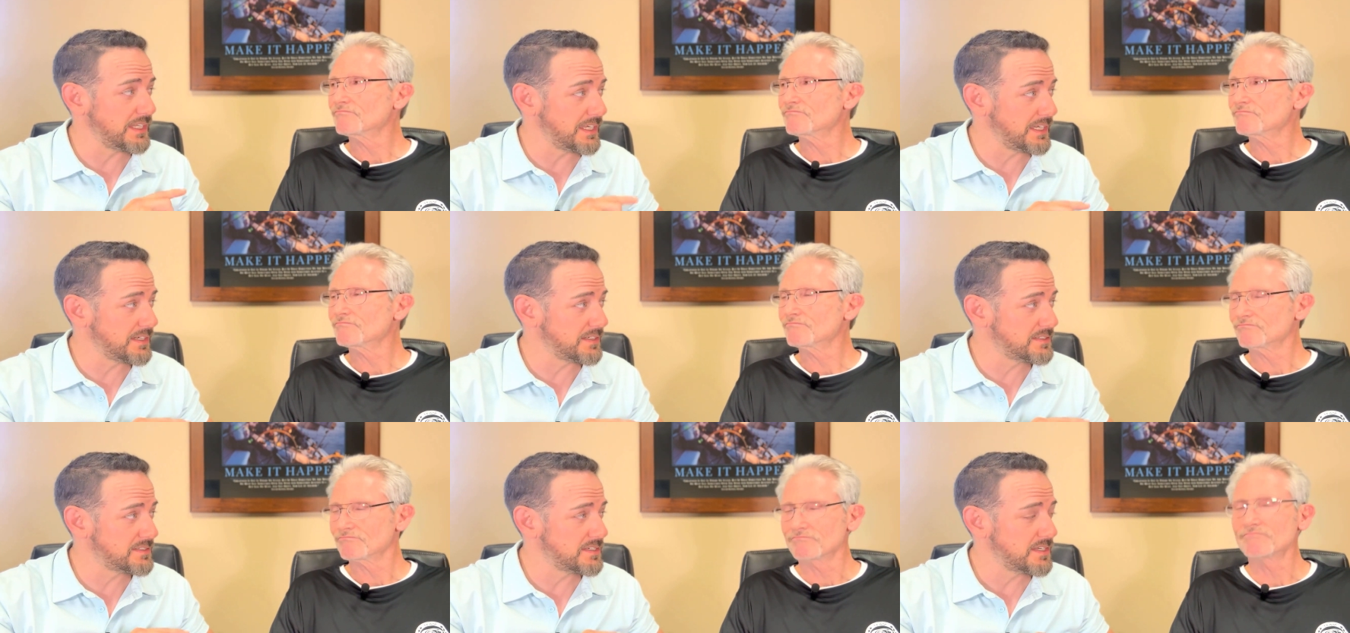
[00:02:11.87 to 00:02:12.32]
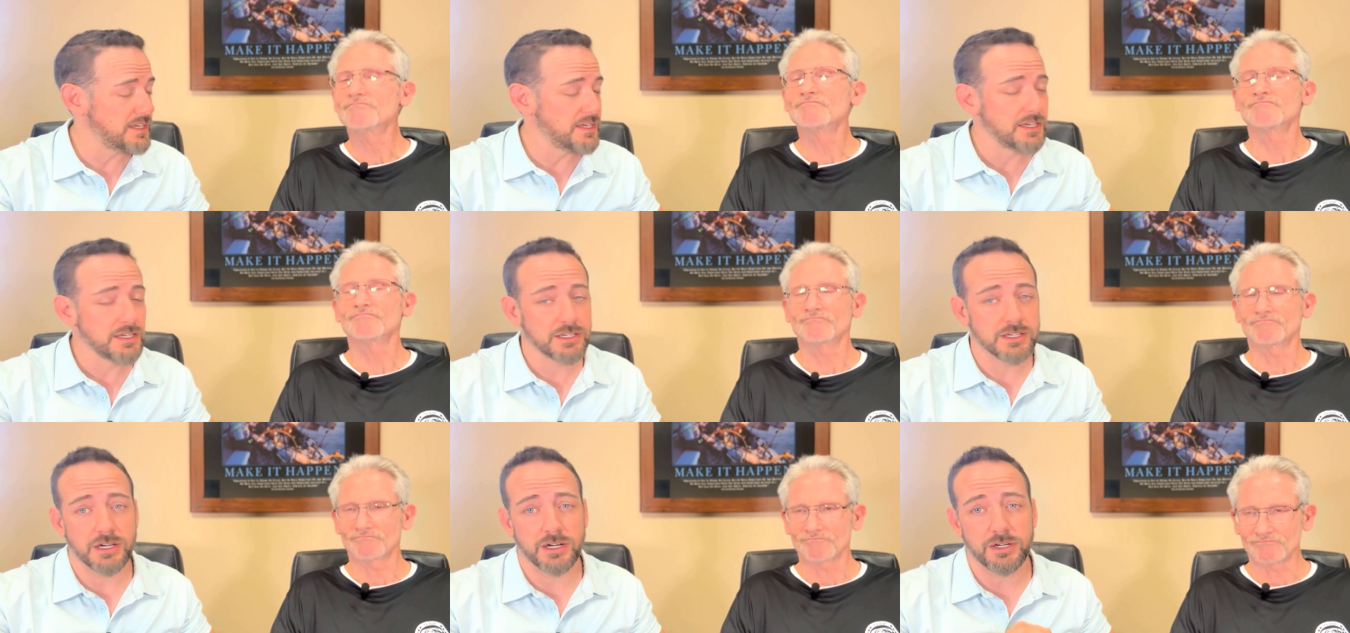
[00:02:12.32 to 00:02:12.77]
Speaker 1: linked
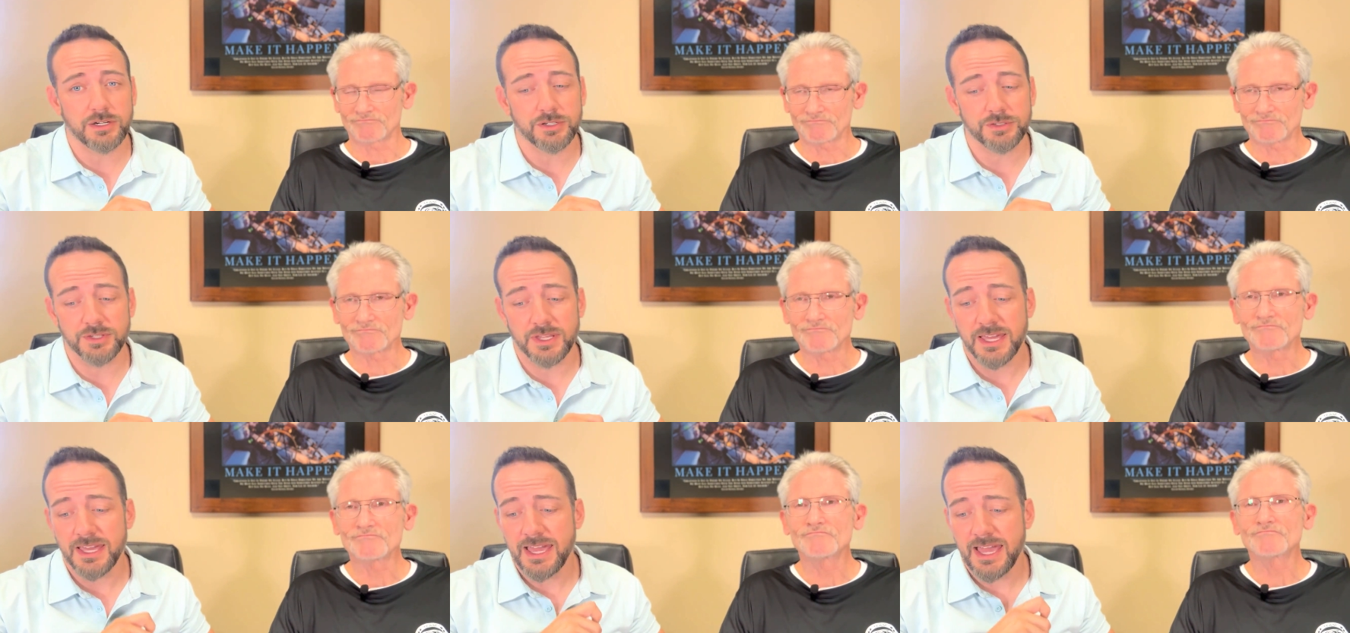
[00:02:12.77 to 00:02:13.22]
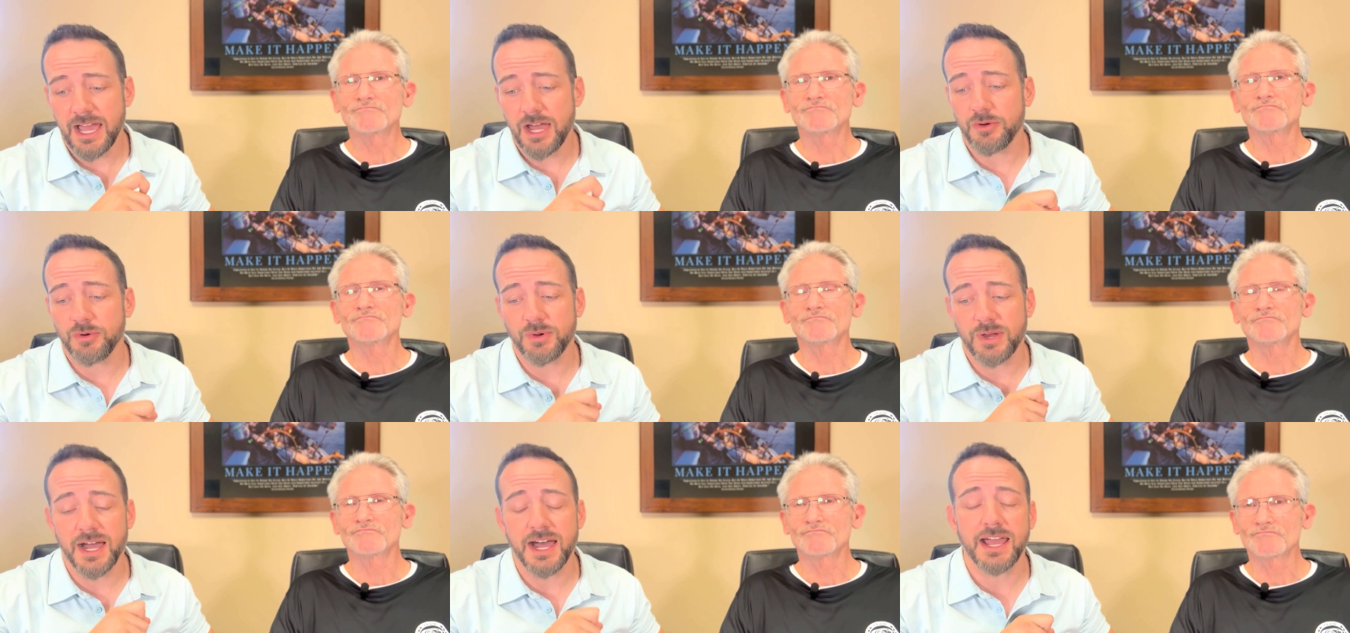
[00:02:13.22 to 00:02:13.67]
called How
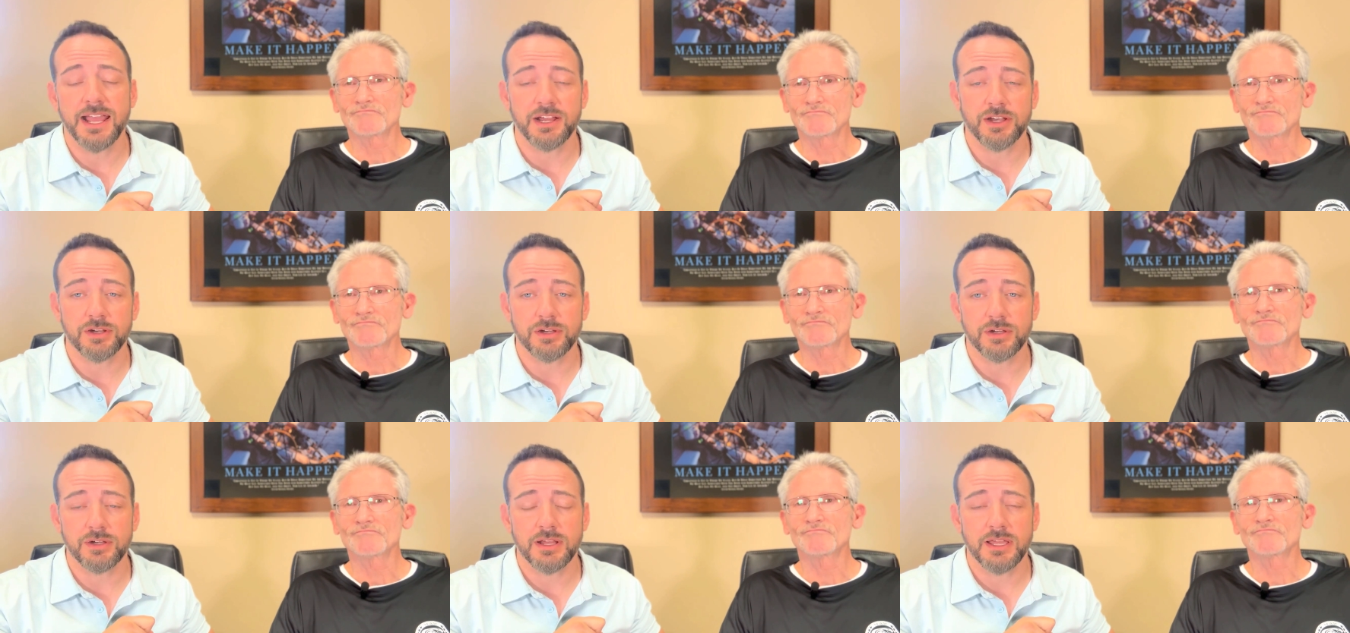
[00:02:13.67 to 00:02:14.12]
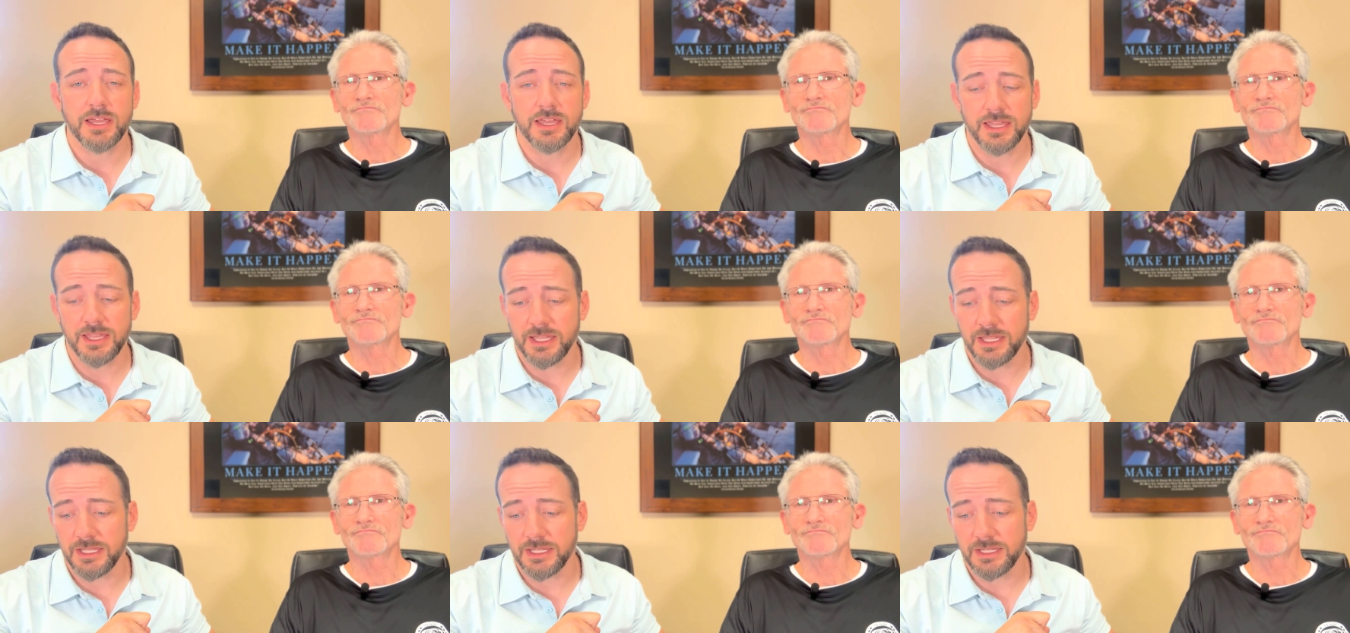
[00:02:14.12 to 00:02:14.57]
to Hire
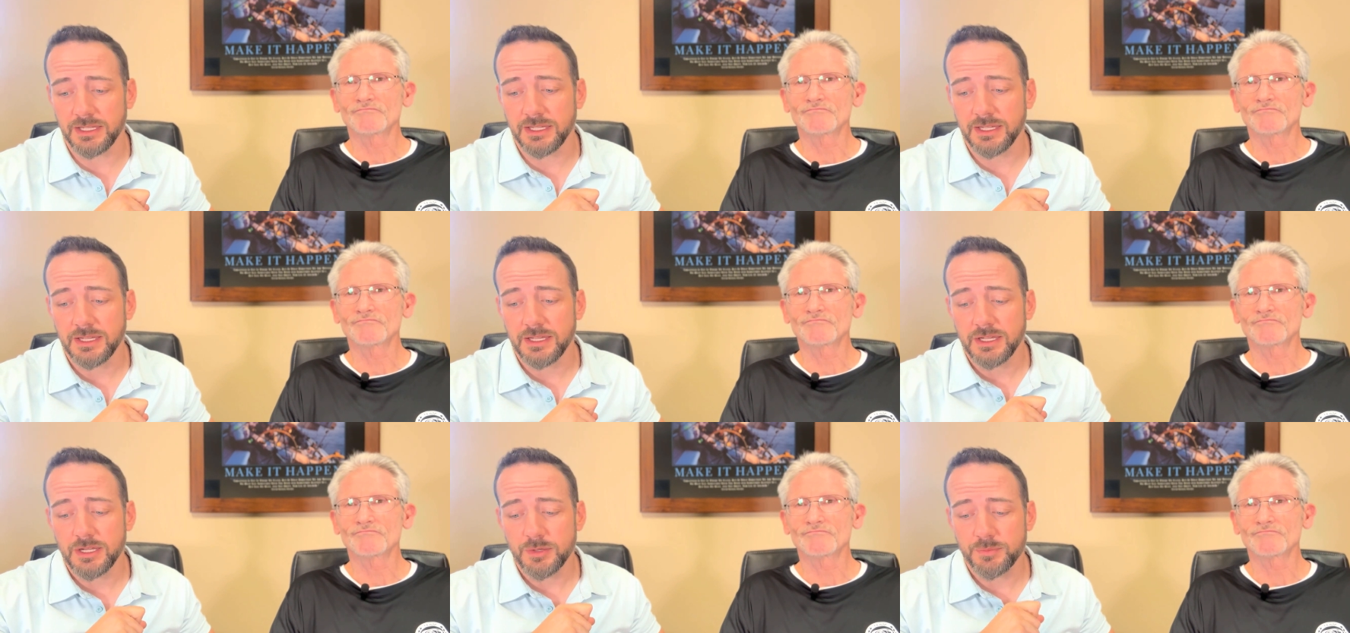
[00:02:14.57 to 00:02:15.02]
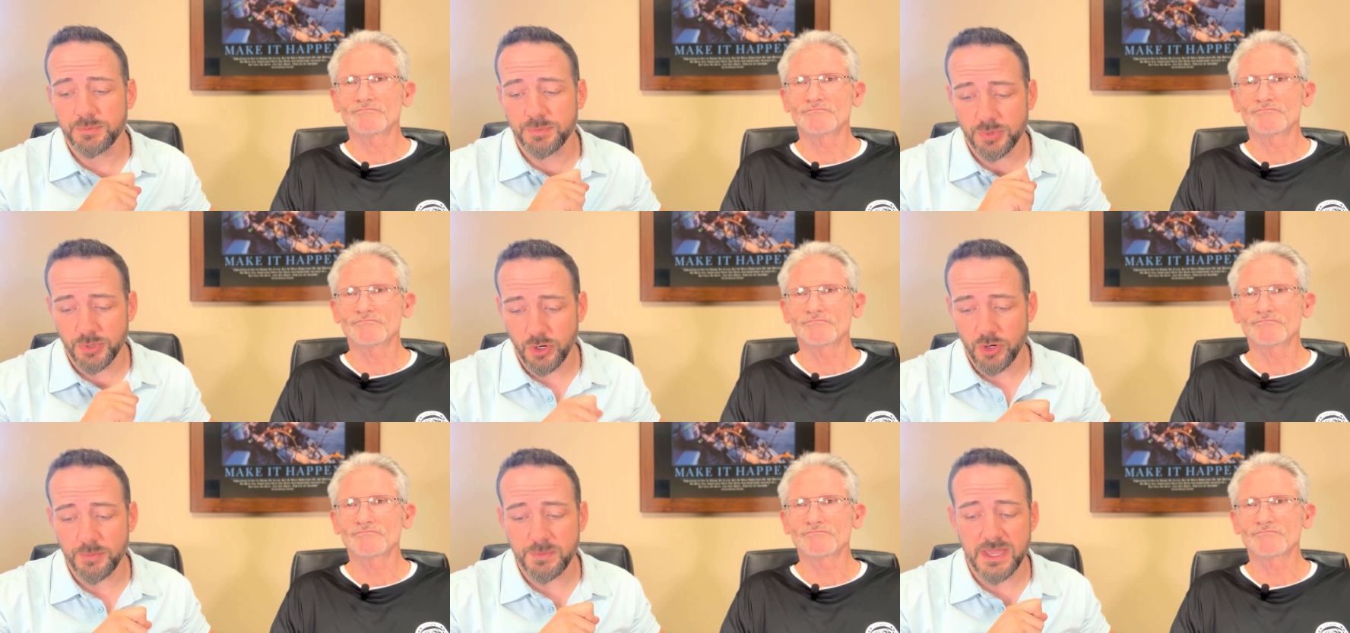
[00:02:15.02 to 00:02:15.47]
a
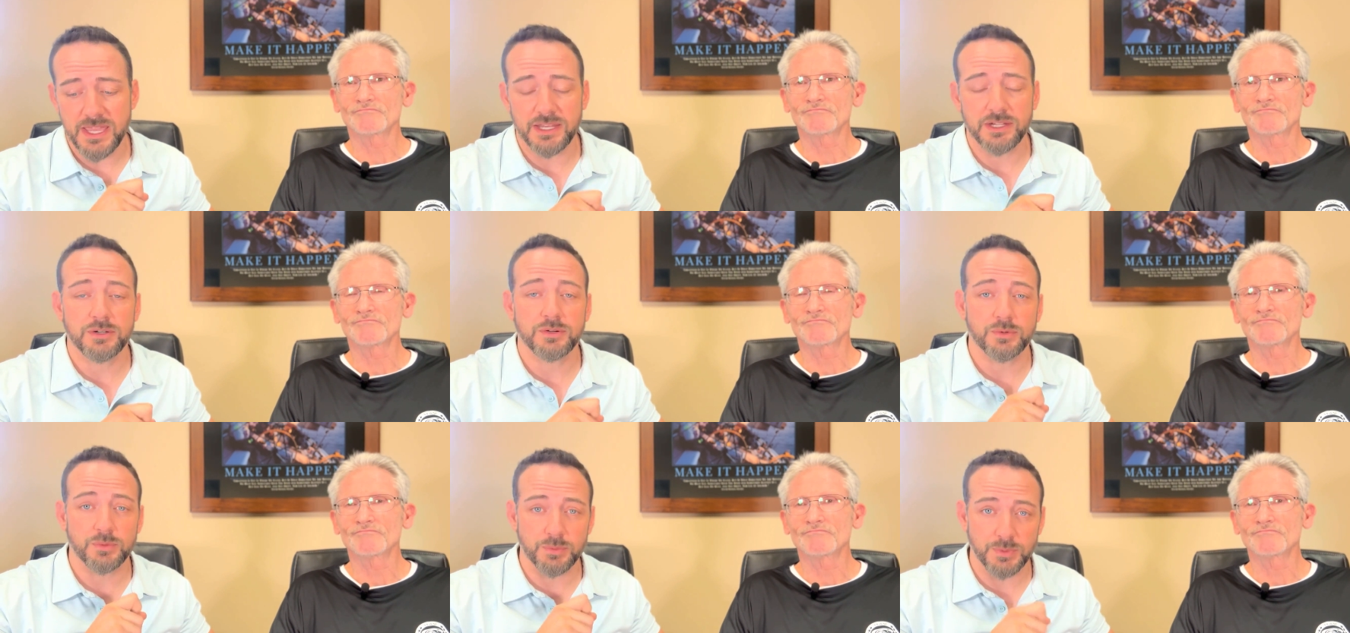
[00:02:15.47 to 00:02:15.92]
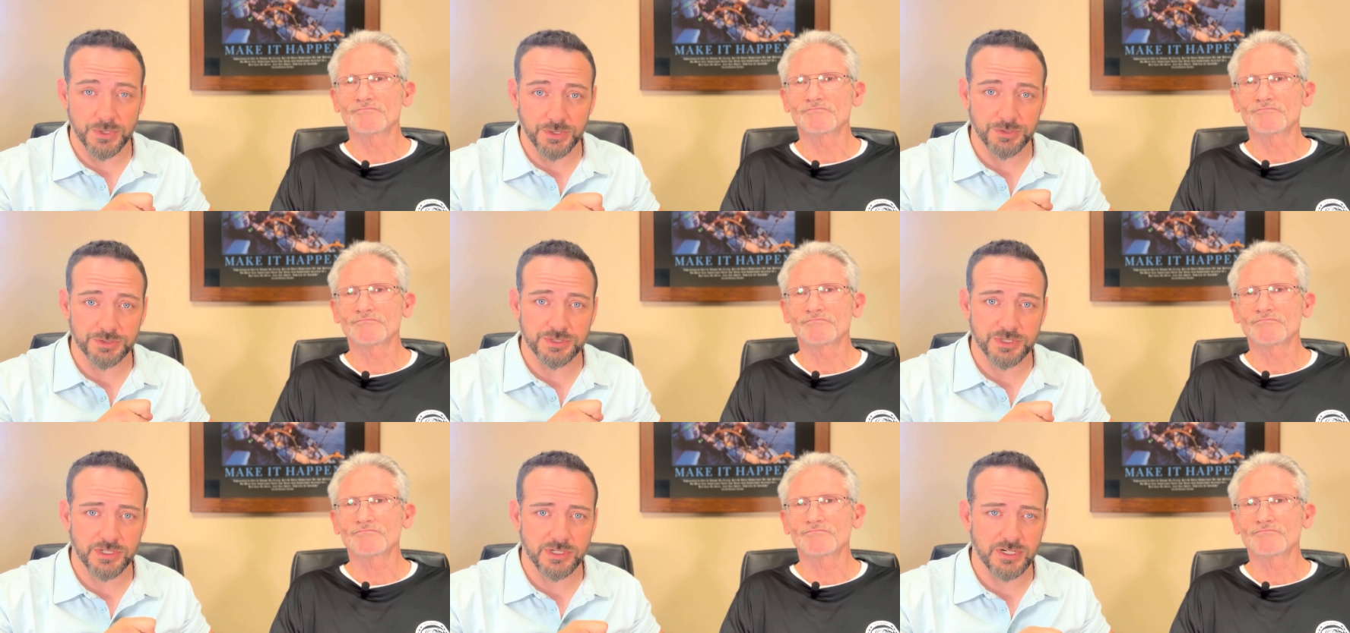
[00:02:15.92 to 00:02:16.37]
Probate
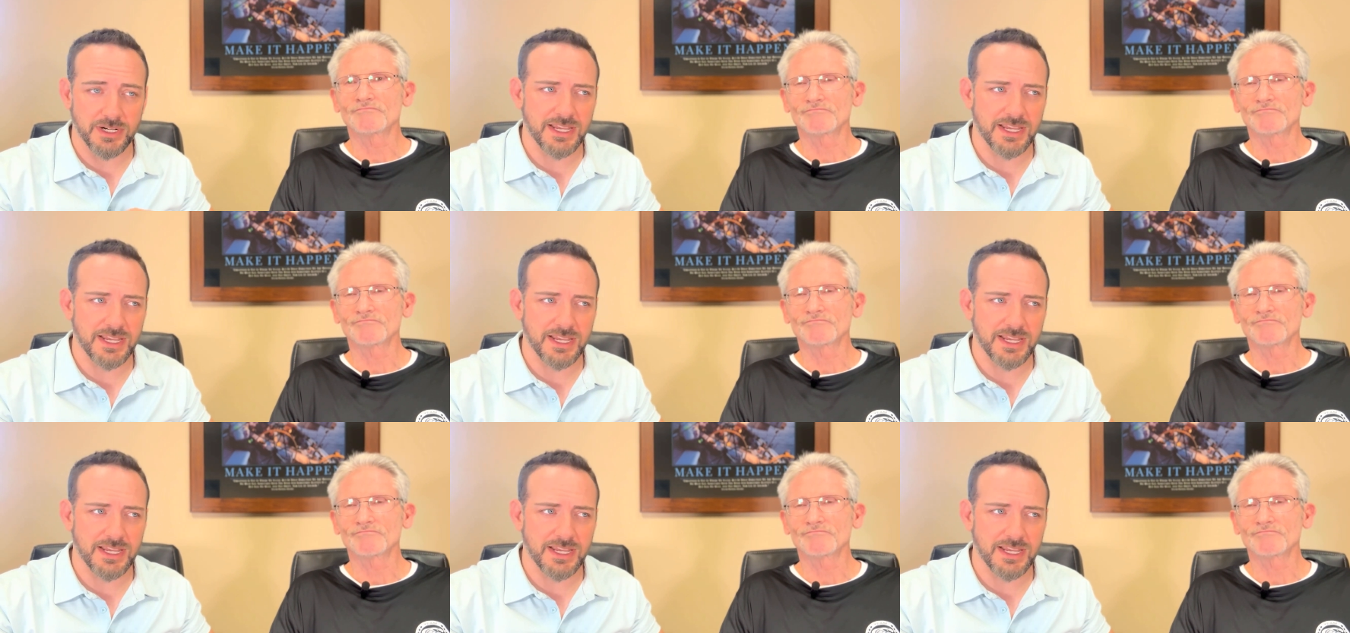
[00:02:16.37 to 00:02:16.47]
Realtor.